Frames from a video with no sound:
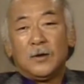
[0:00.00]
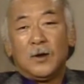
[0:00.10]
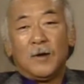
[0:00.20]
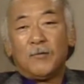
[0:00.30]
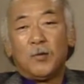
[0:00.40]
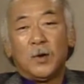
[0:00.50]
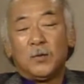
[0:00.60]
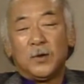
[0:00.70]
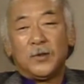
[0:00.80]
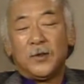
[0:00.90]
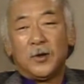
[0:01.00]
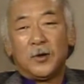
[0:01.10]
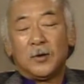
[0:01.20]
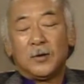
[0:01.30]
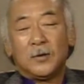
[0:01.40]
everyone with
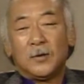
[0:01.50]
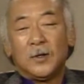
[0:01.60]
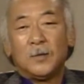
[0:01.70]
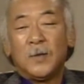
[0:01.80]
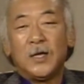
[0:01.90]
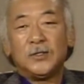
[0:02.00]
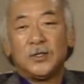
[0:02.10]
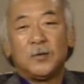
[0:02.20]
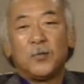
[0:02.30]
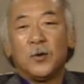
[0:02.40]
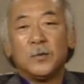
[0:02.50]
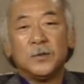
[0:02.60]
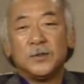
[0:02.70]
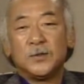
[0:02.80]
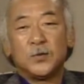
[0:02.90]
their little magic
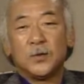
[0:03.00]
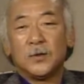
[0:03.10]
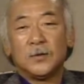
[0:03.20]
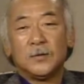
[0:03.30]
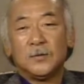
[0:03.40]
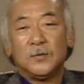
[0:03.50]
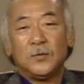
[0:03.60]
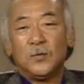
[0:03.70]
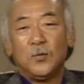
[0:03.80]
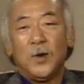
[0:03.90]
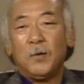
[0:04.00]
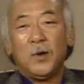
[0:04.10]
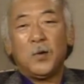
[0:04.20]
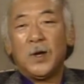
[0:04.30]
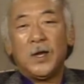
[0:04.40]
diplomas were way,
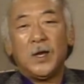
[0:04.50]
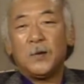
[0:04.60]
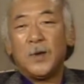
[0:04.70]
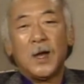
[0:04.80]
way, way ahead of me.